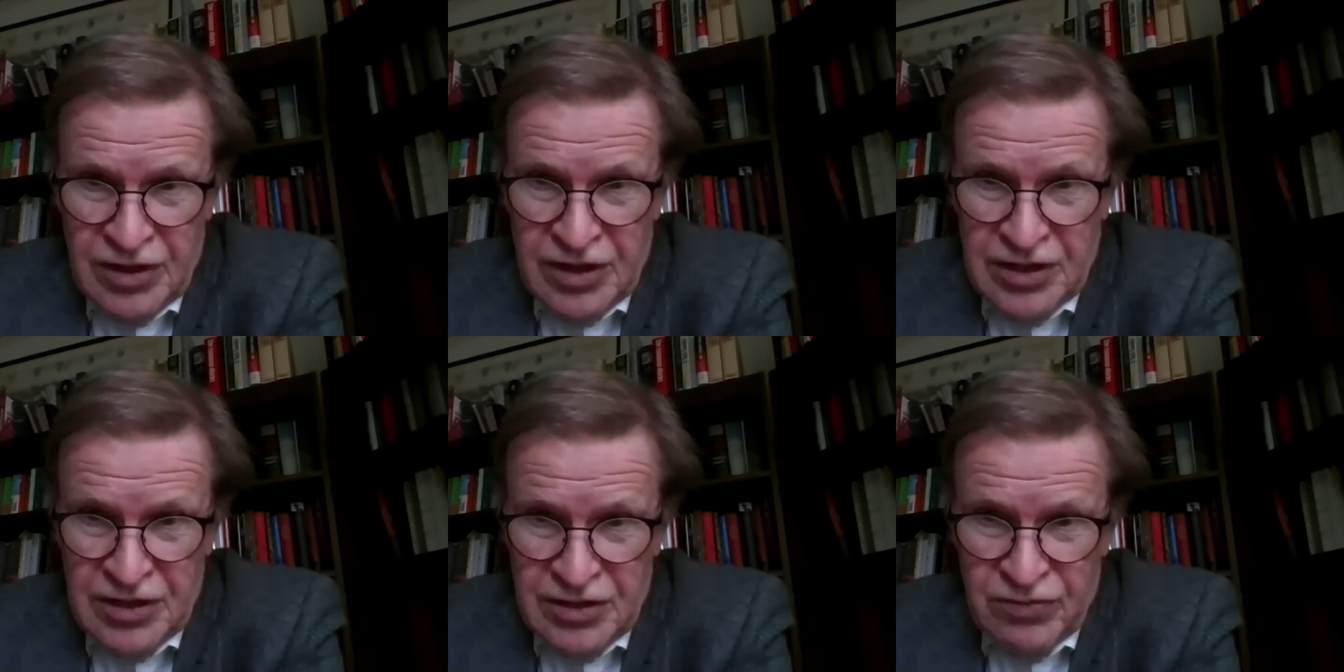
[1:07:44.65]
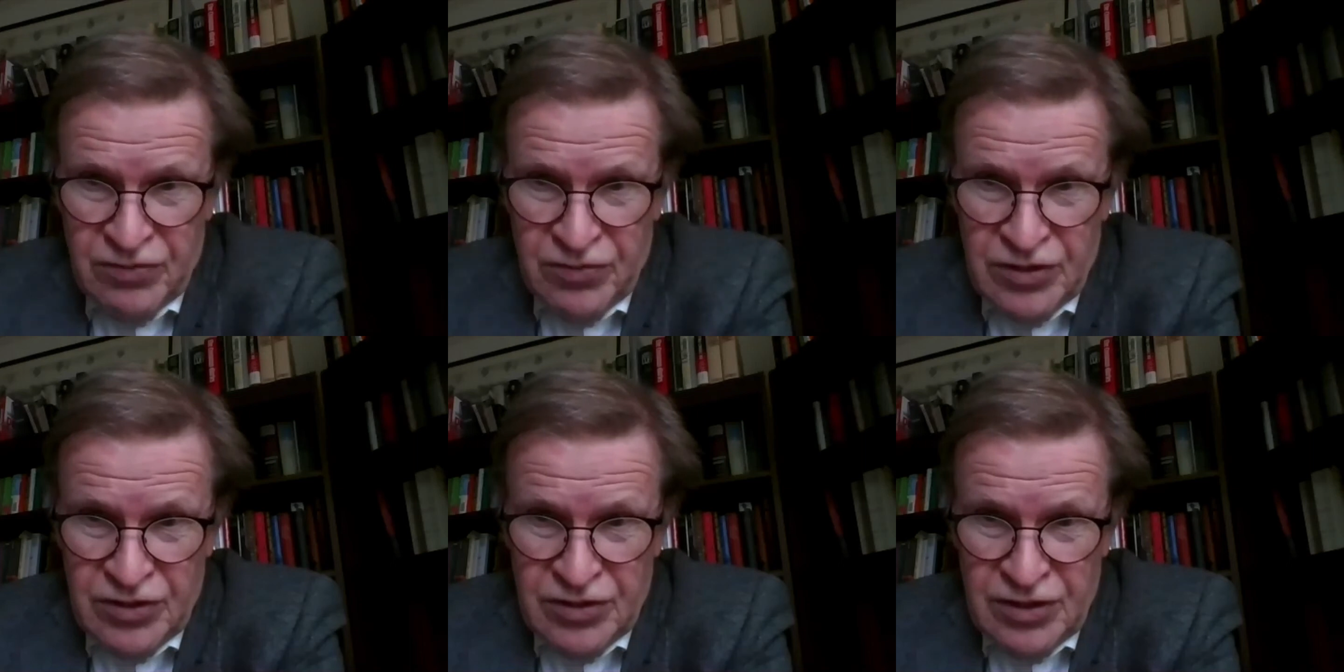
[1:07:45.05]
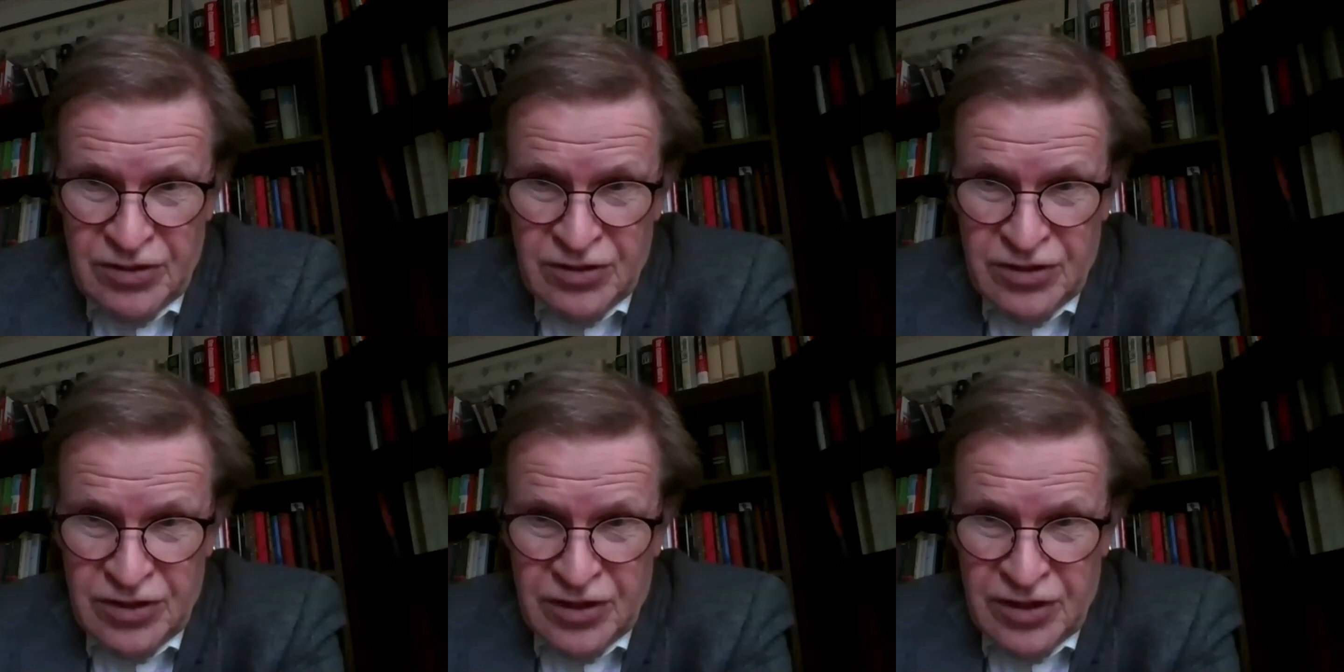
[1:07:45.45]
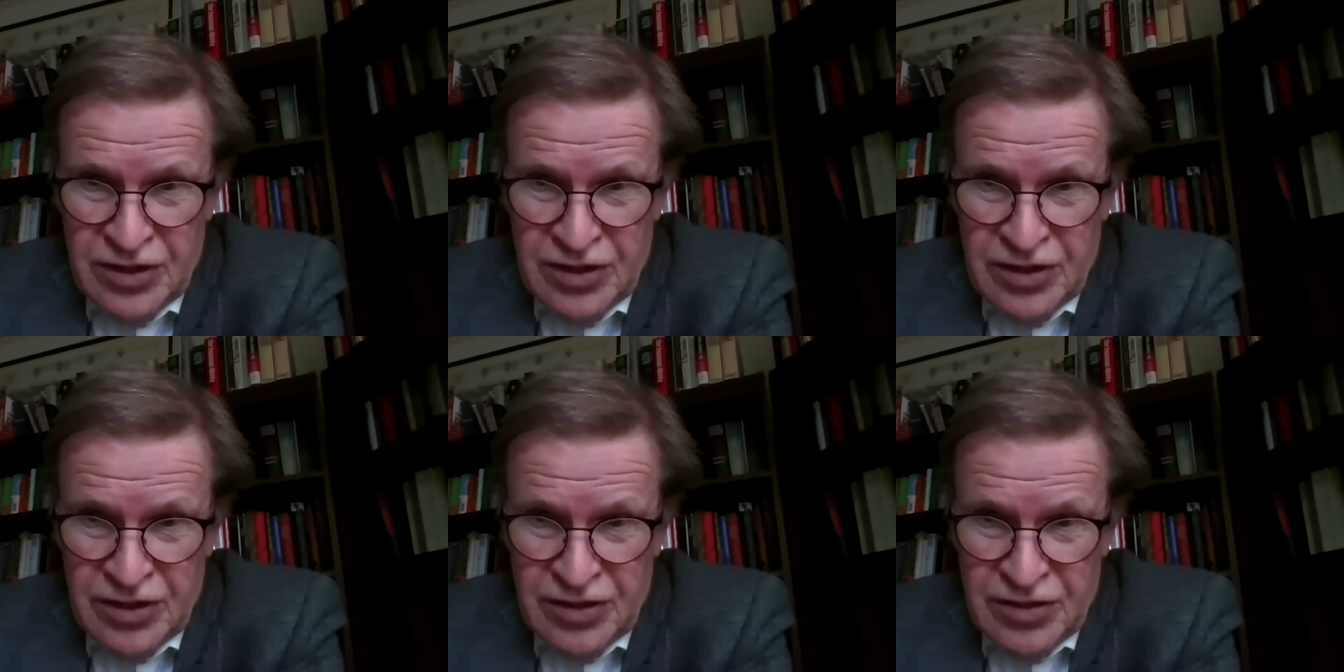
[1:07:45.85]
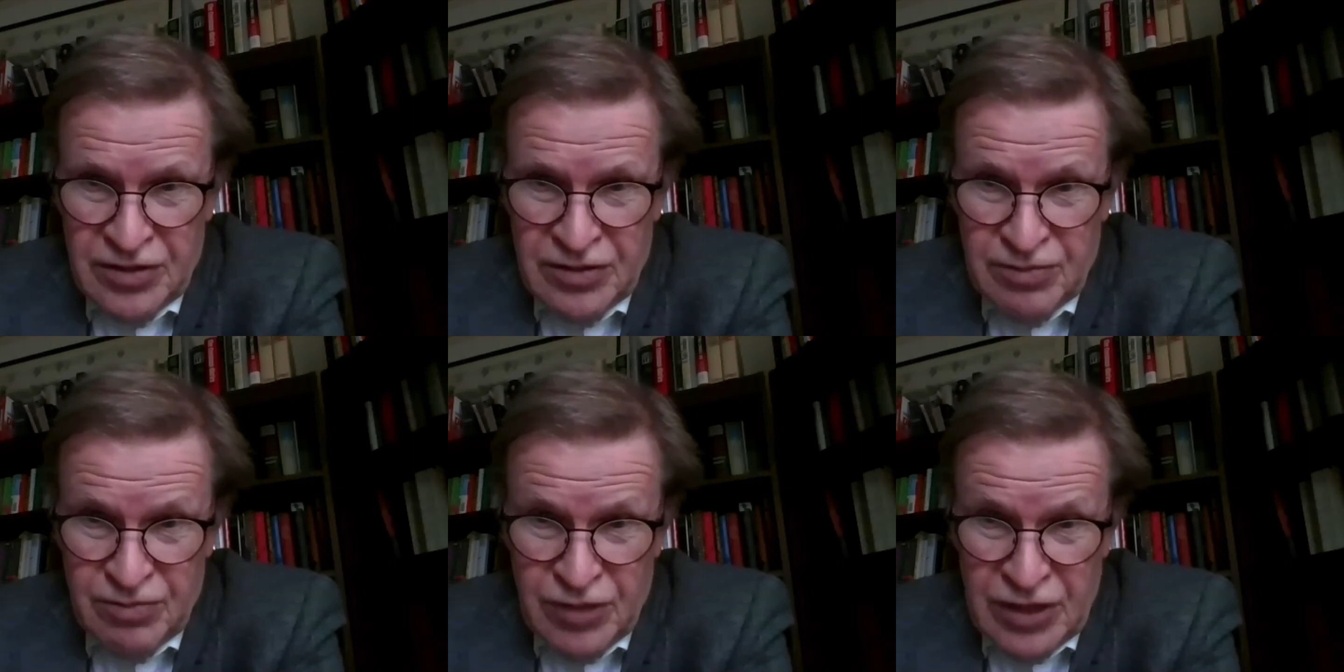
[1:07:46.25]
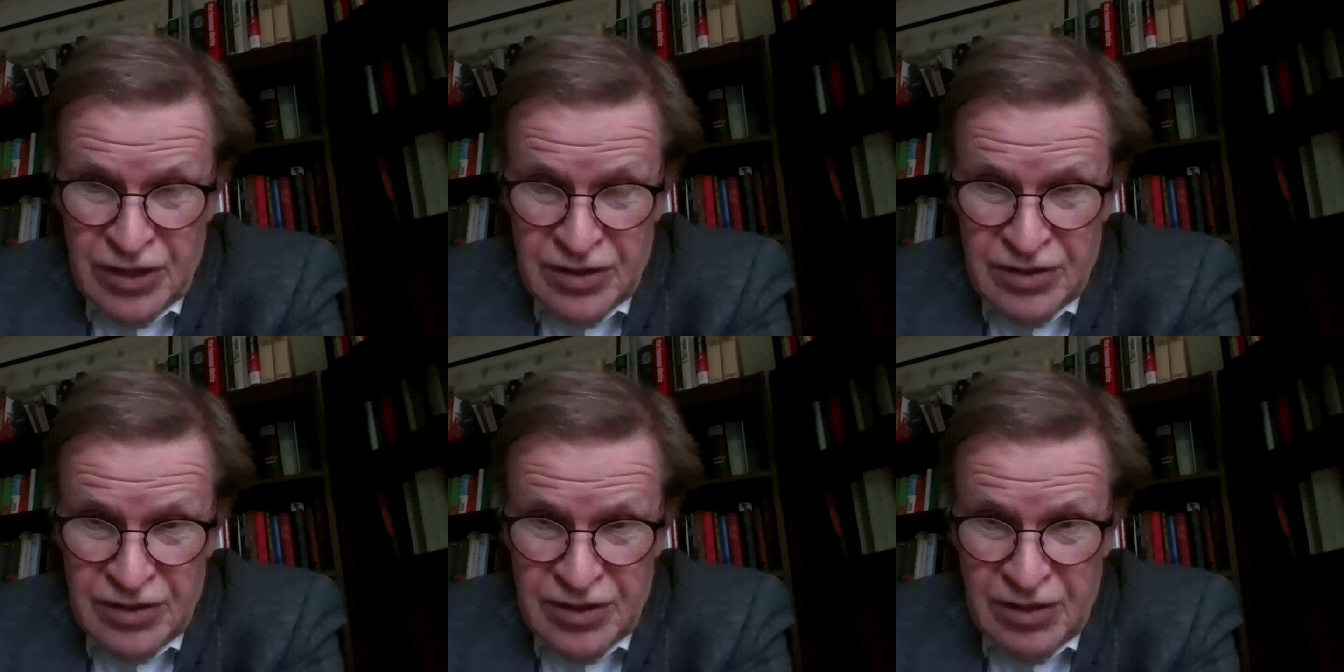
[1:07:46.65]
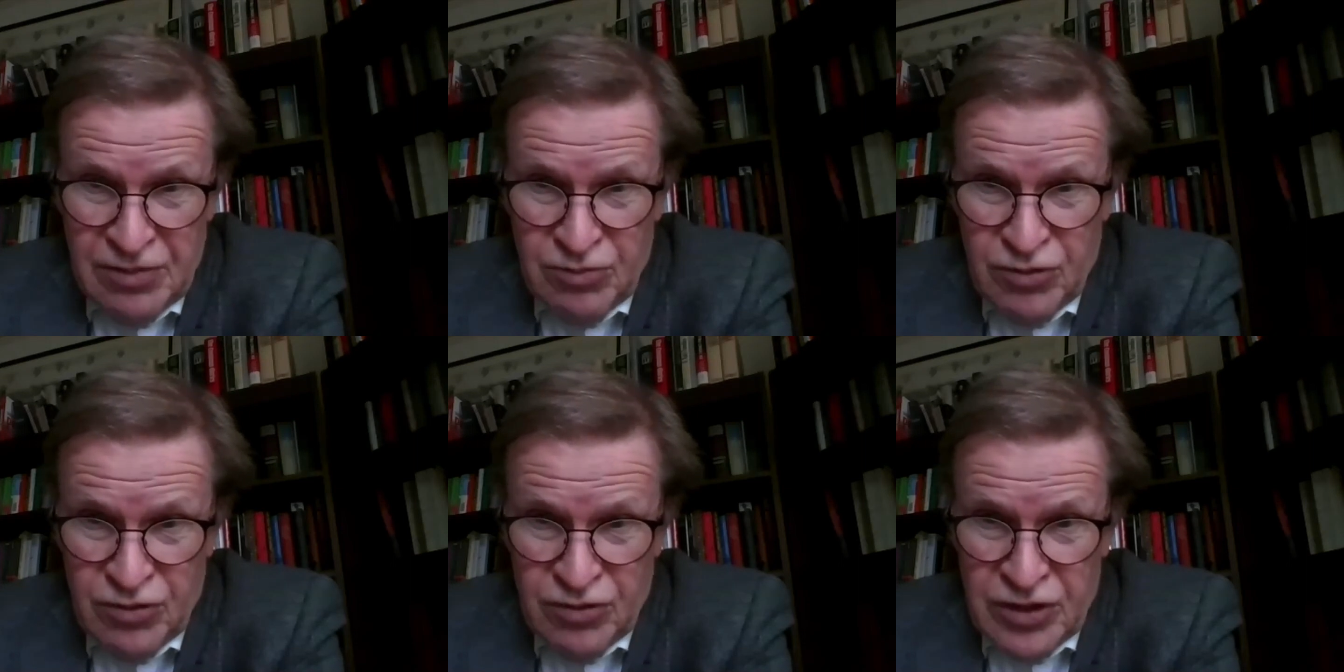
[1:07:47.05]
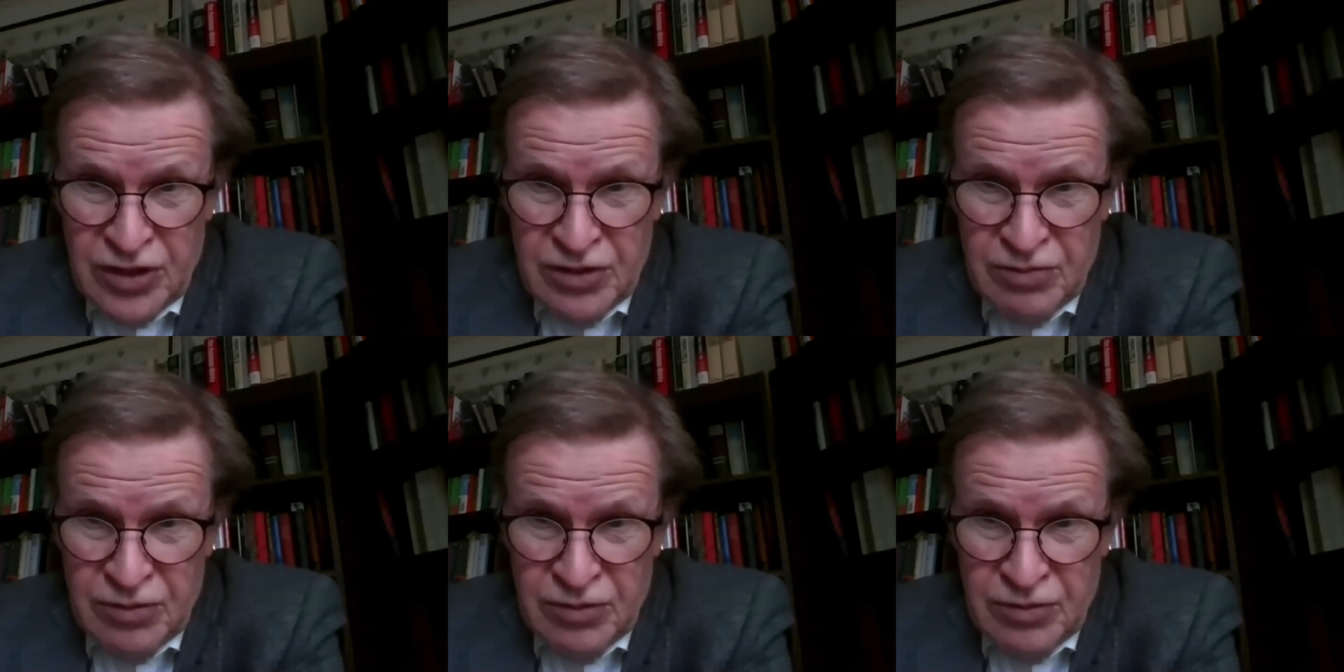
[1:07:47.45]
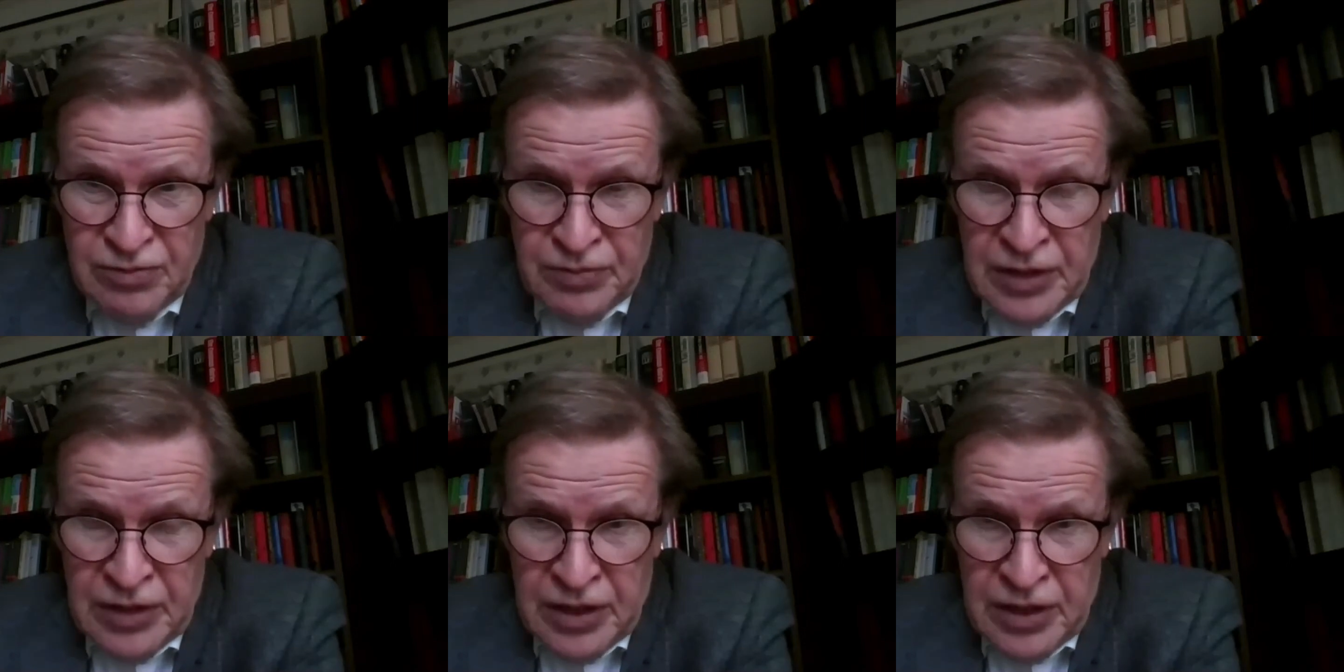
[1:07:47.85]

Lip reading: late 17th century to make debt more credible.